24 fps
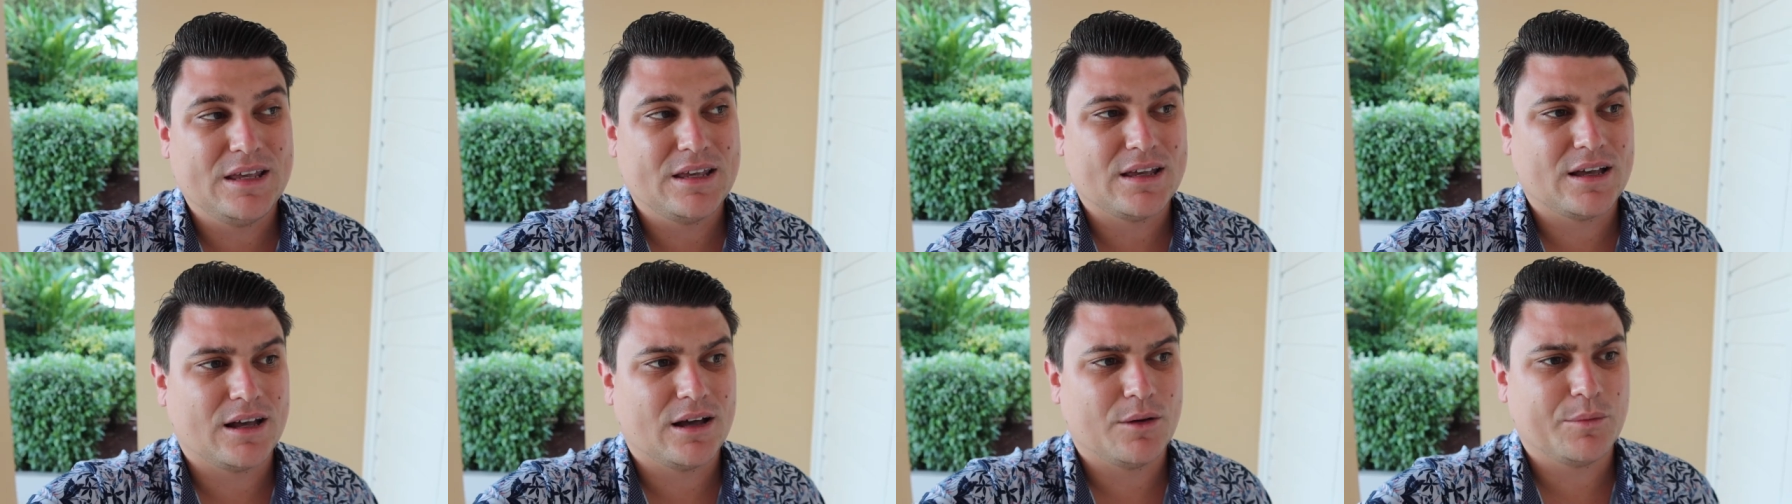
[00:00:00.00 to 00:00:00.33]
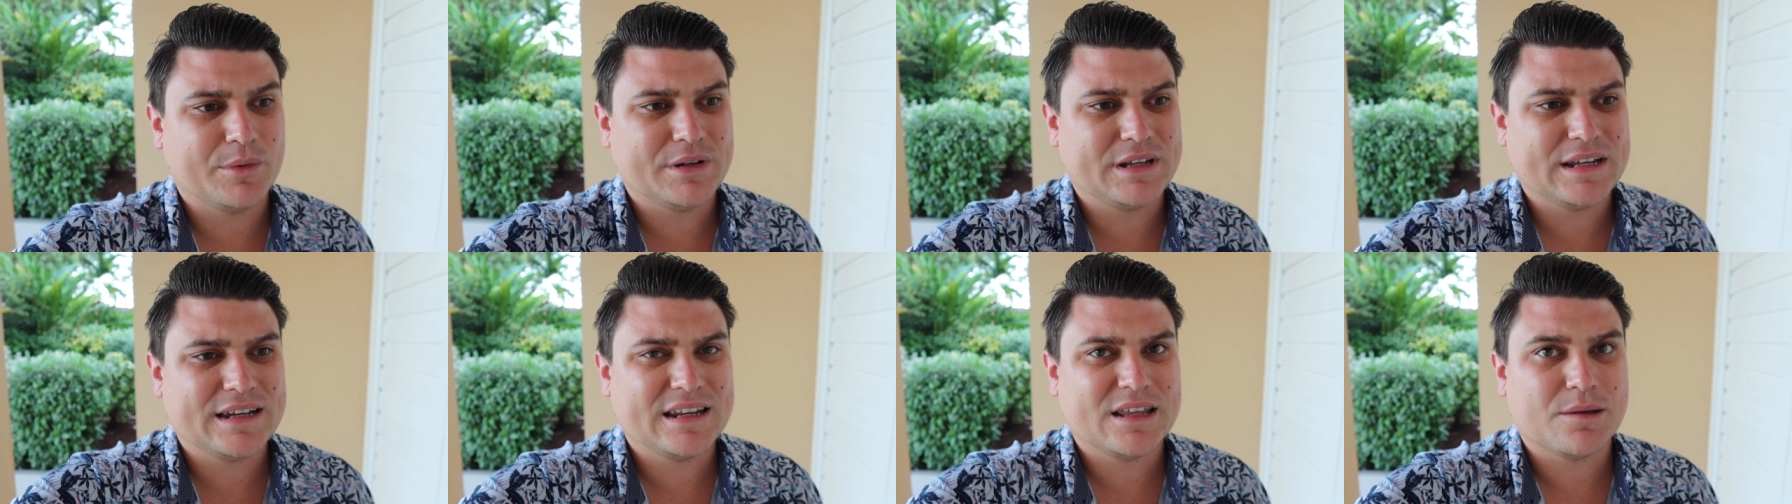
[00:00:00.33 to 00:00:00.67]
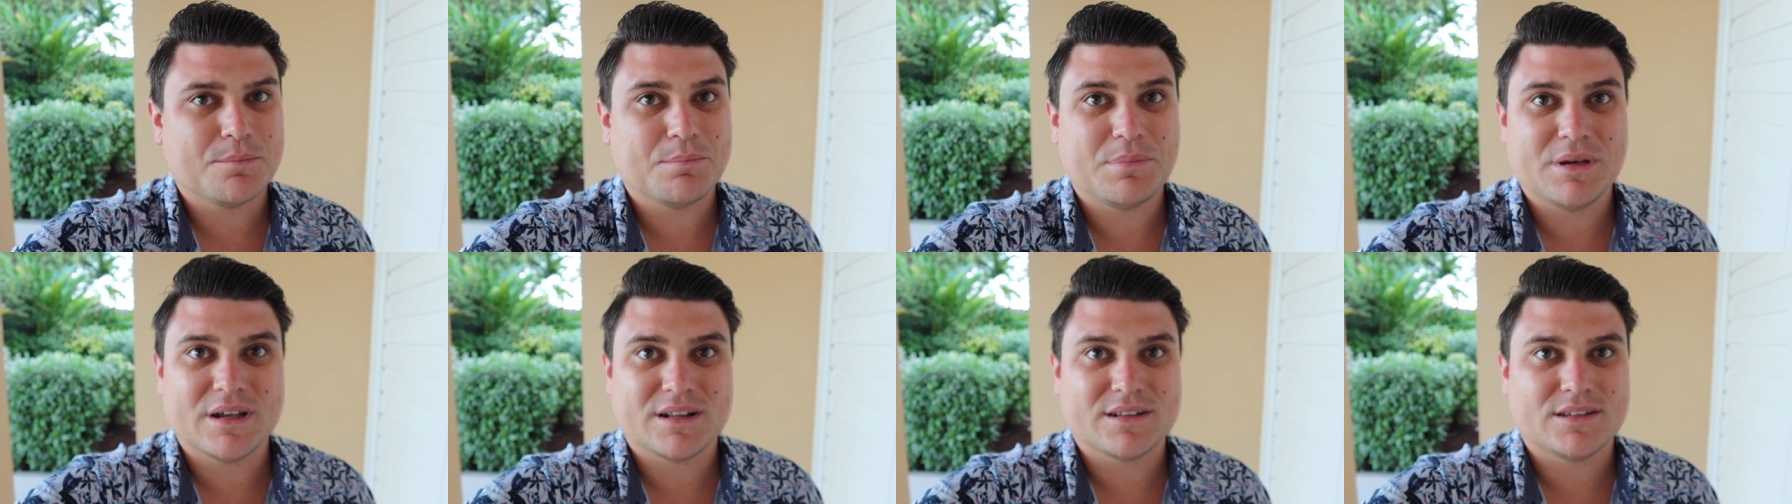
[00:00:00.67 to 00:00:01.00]
Uh, we did
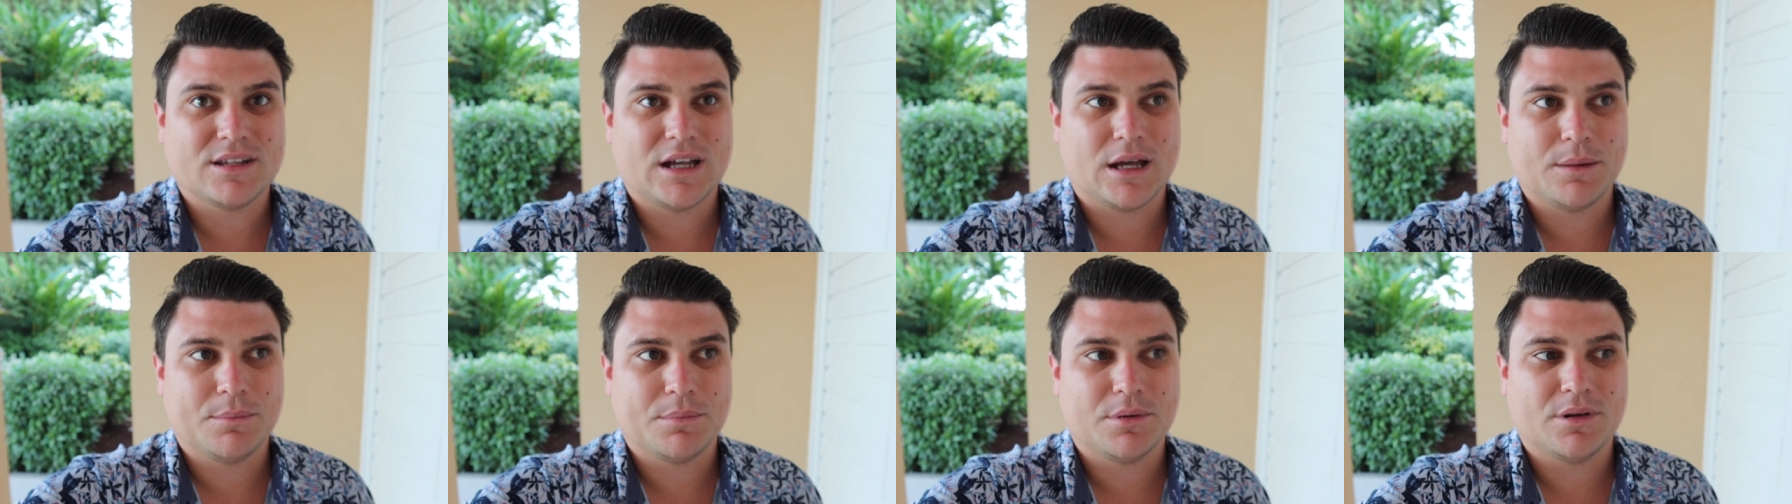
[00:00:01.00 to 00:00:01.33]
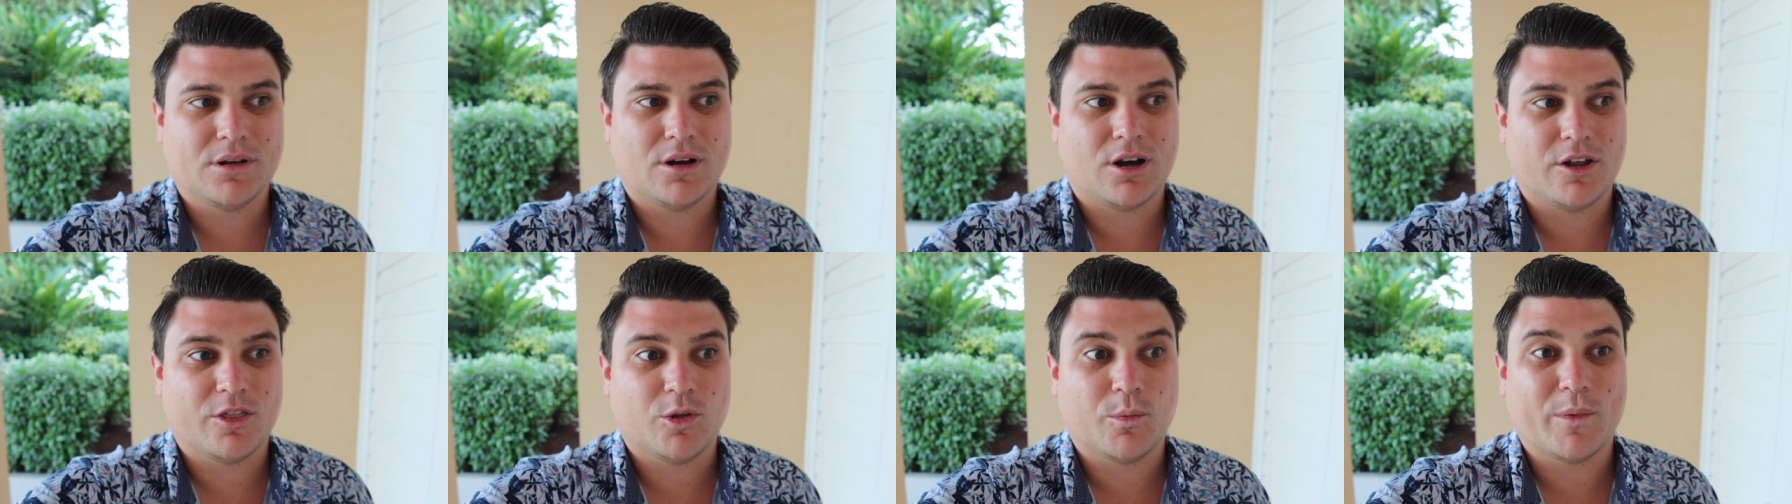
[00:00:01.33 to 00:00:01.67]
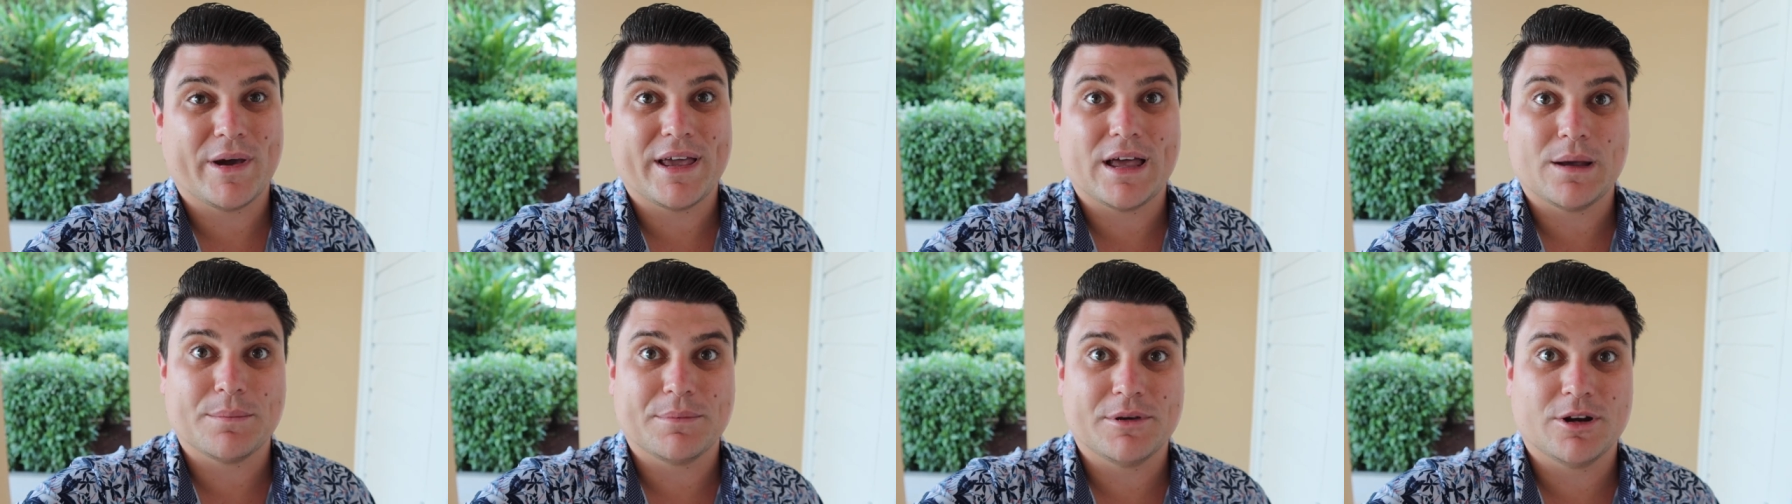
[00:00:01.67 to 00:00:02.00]
get picked up on the
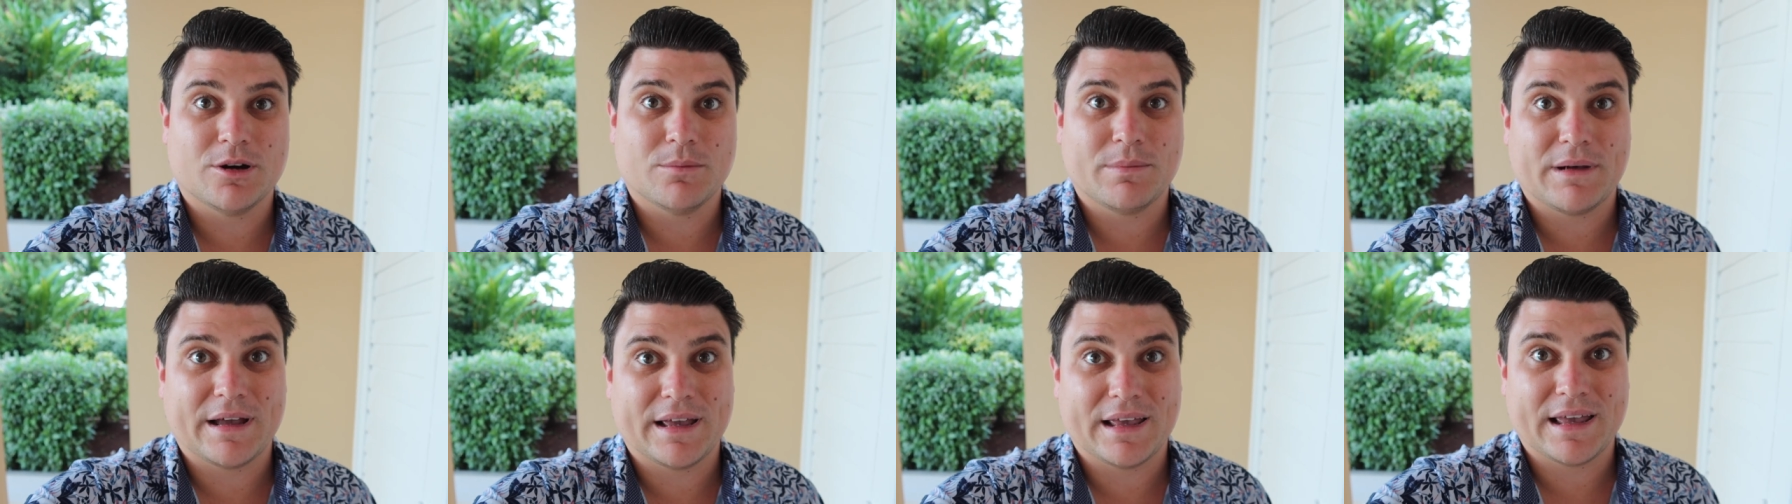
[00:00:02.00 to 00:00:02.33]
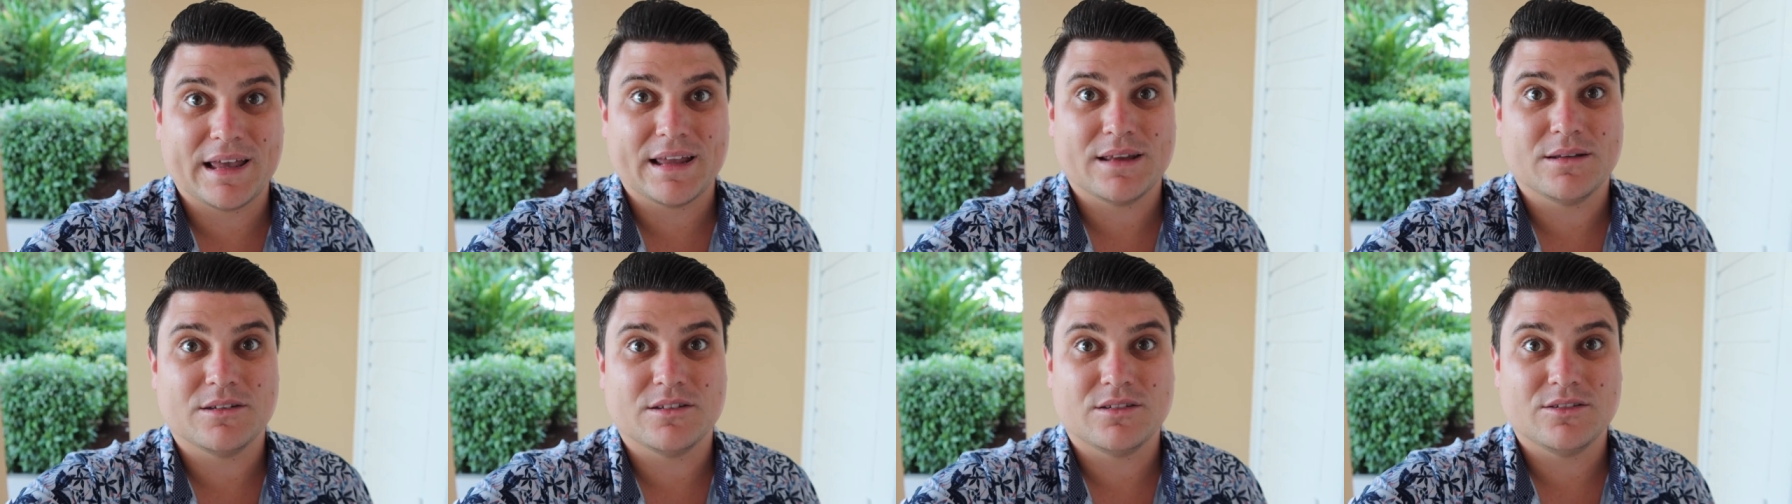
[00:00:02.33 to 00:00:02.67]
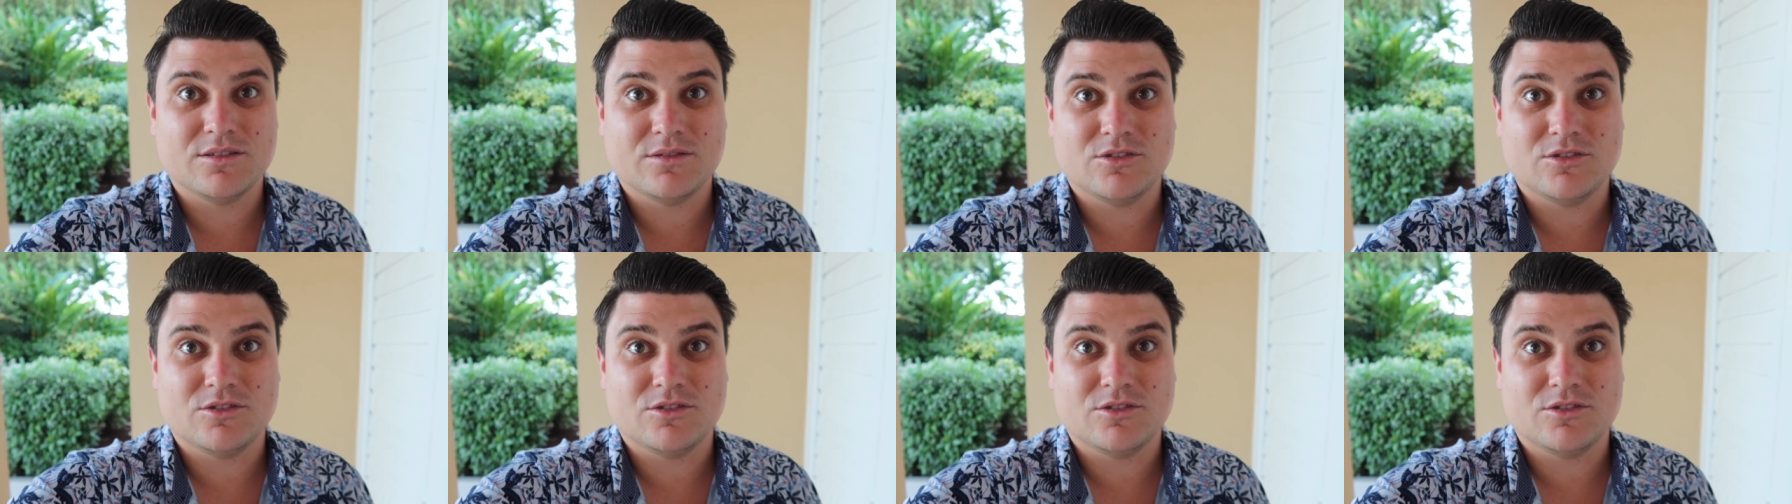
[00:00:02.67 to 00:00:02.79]
way up here by a